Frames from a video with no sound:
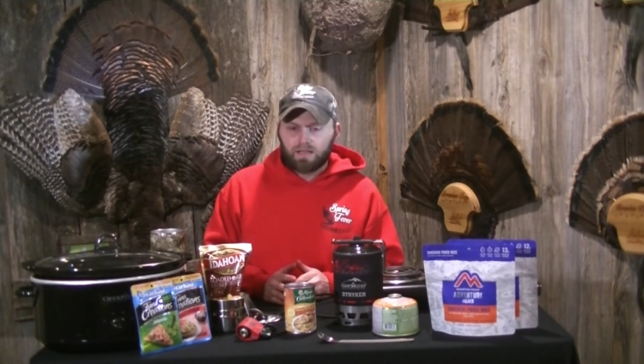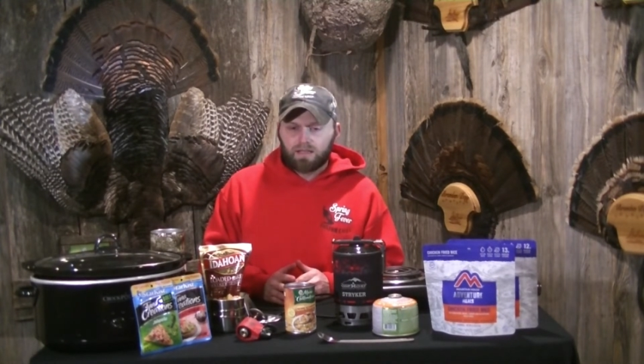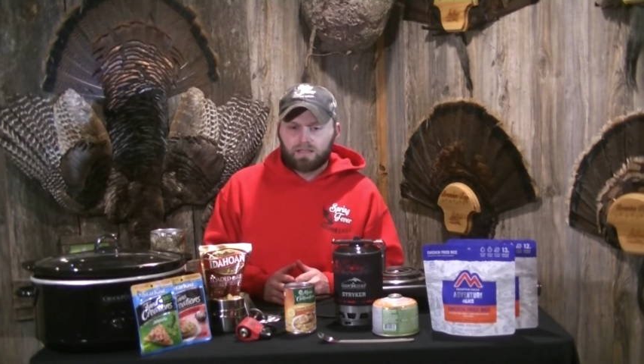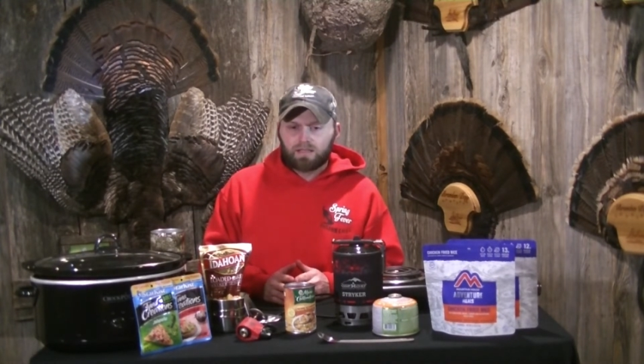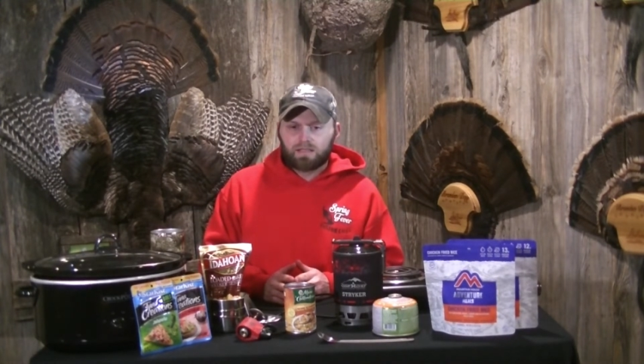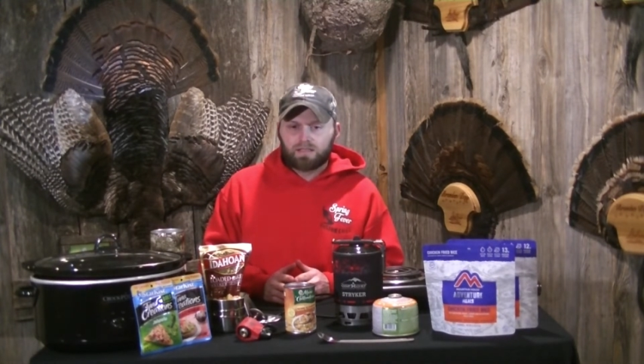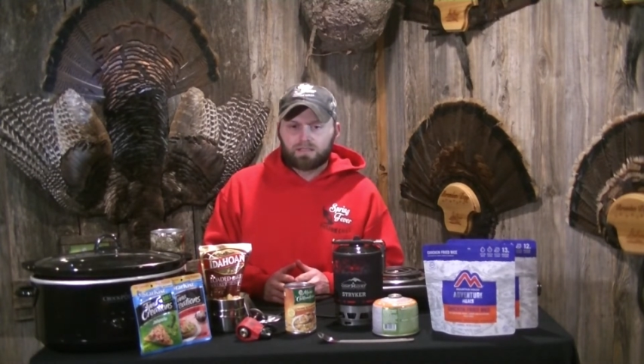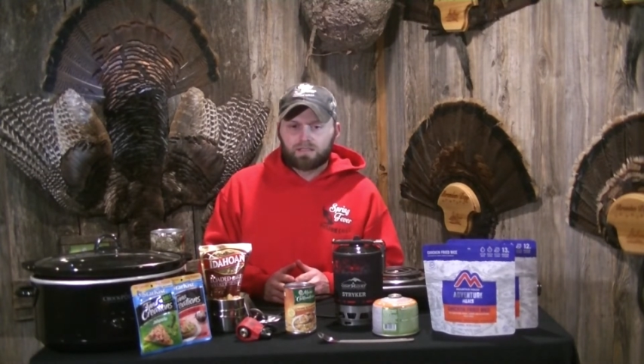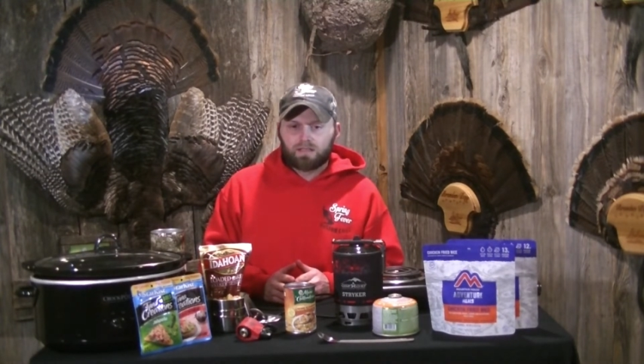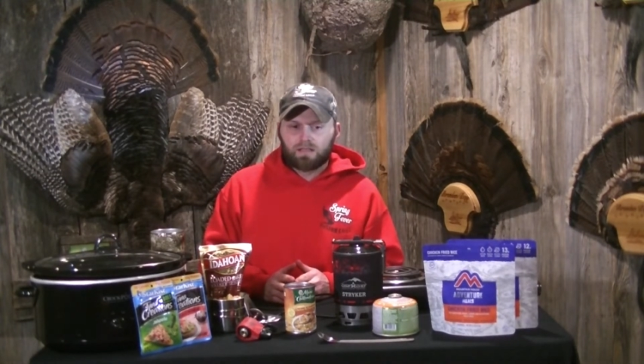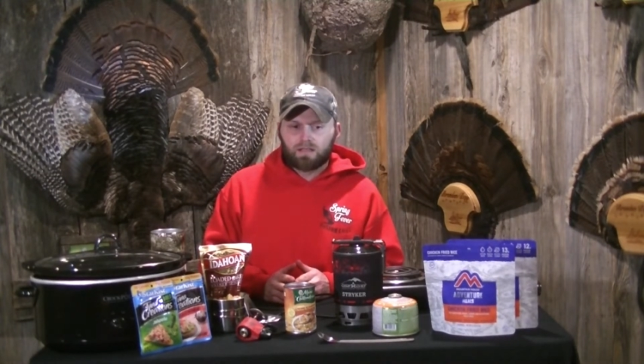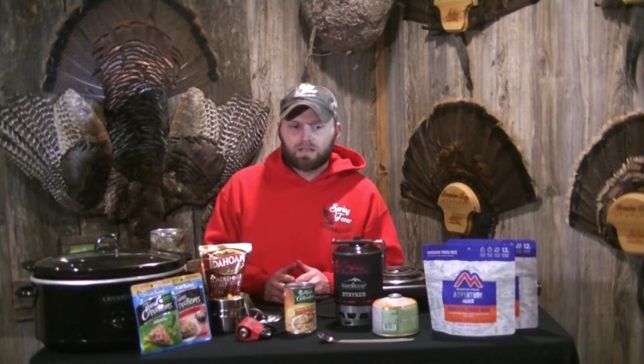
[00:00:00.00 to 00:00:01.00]

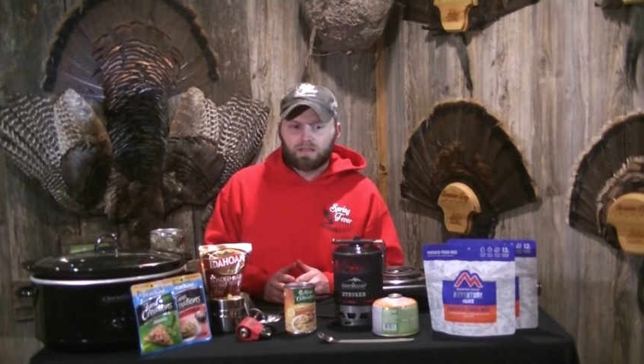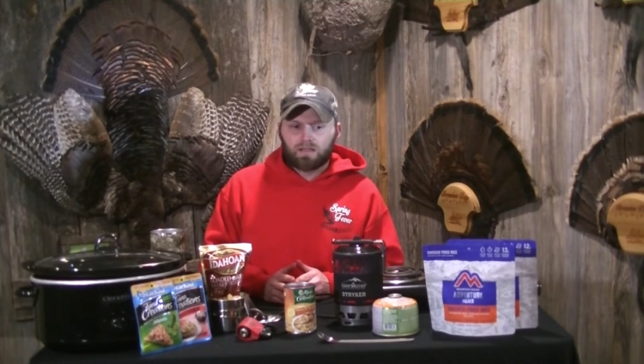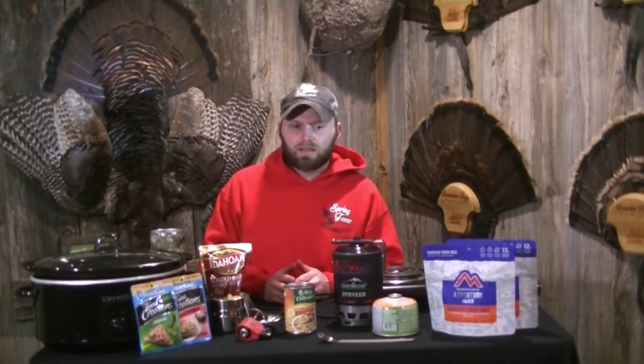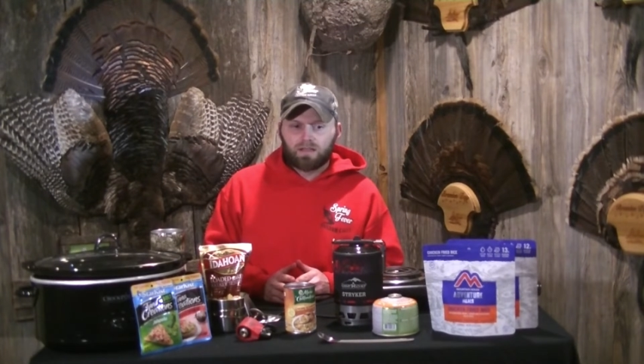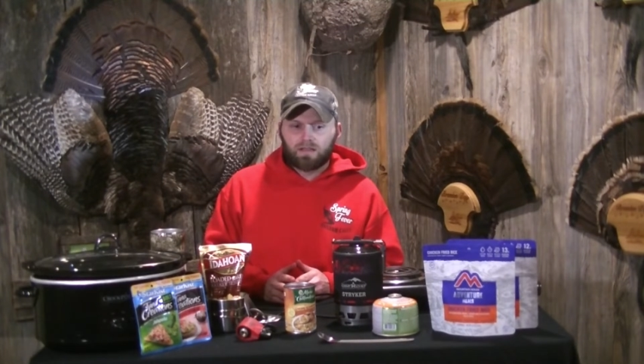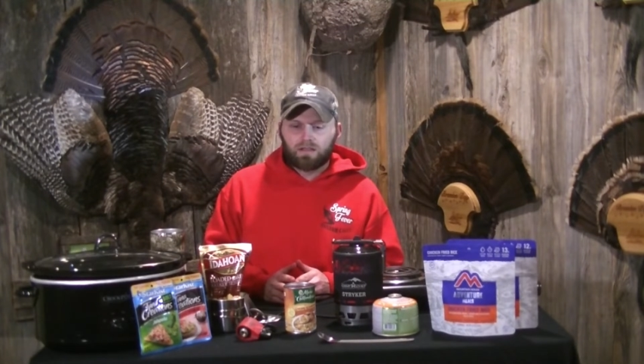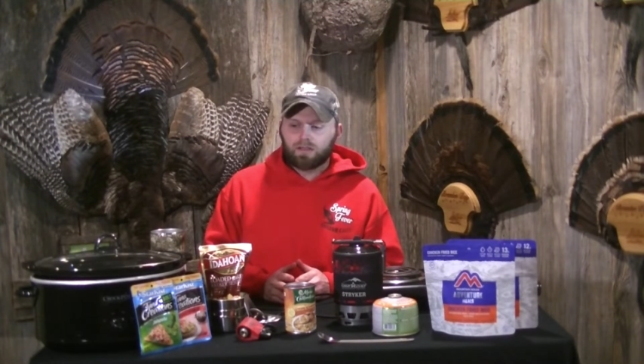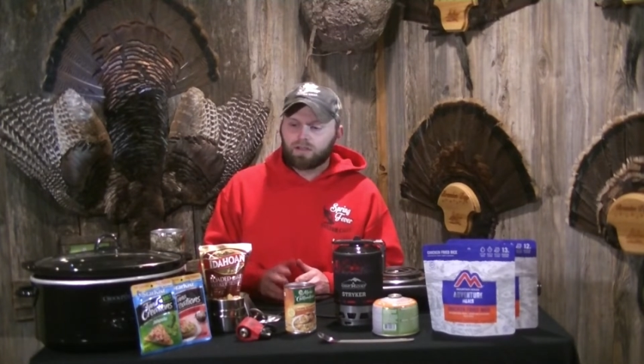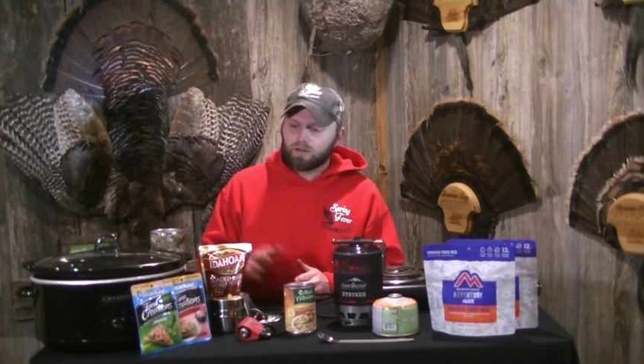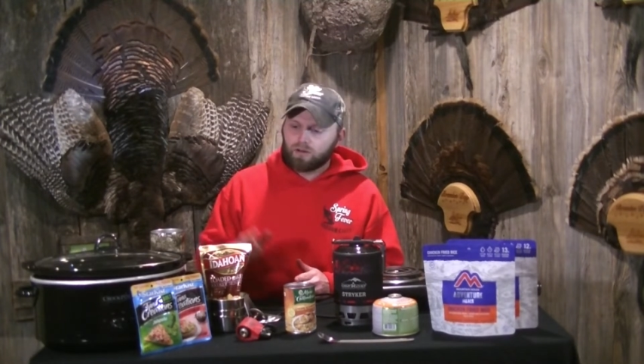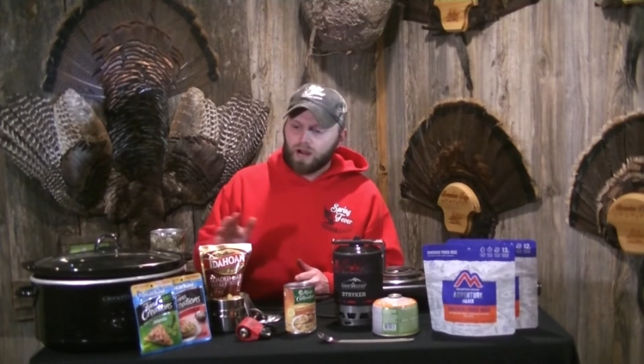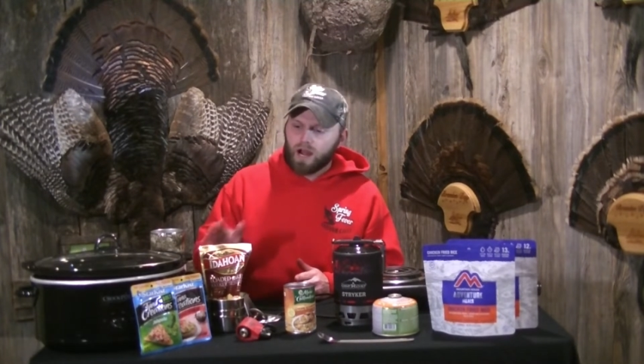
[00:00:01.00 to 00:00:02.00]
is the
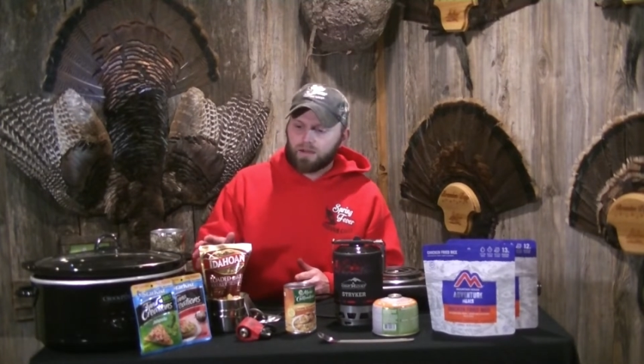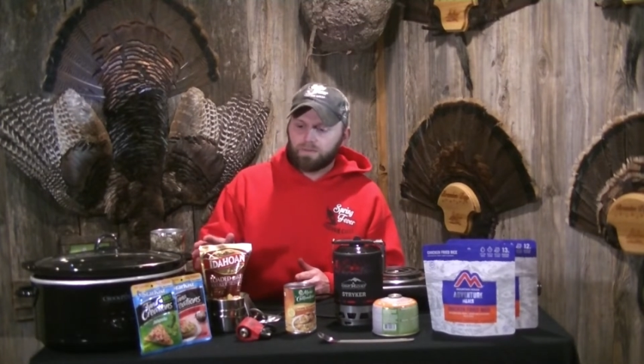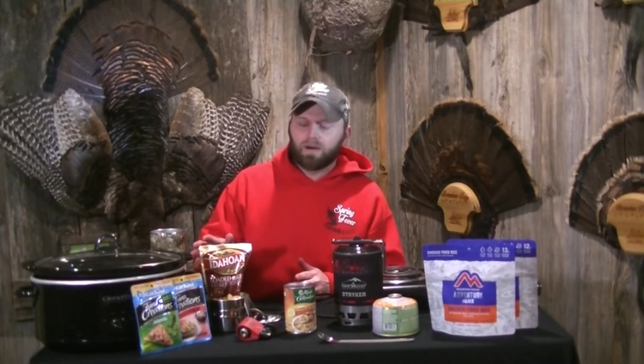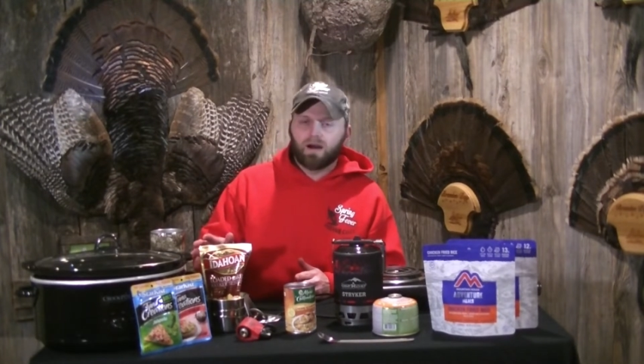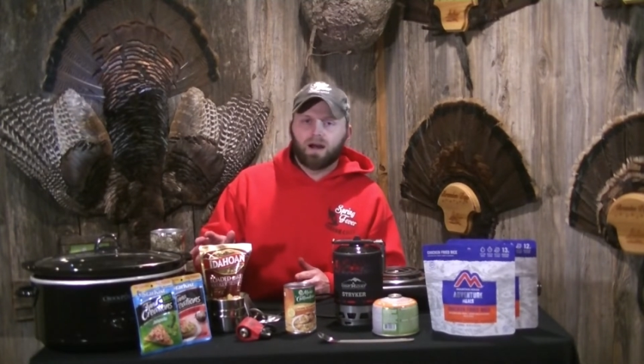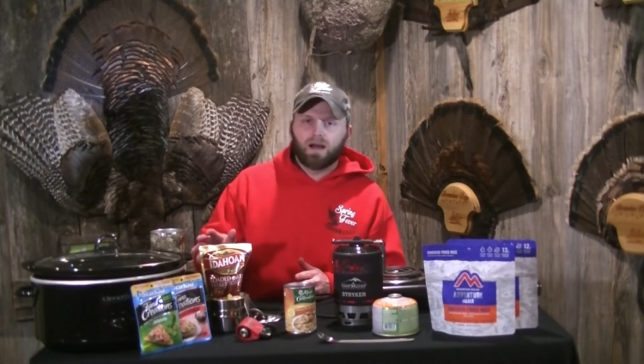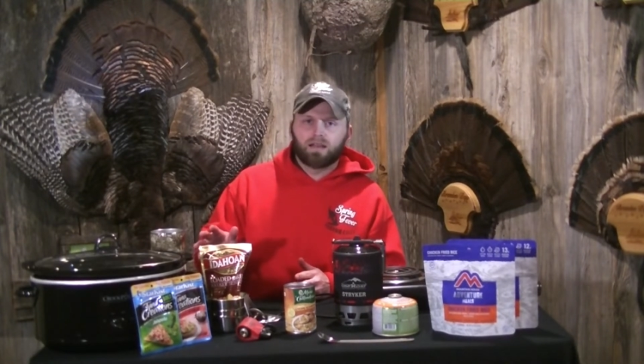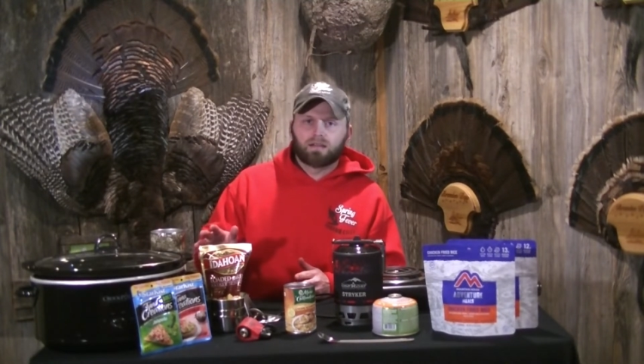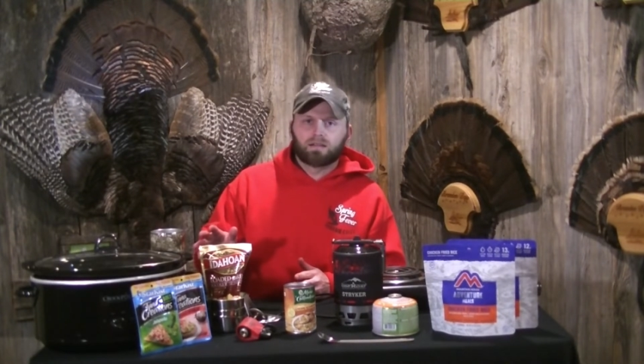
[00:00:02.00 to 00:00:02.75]
crock pot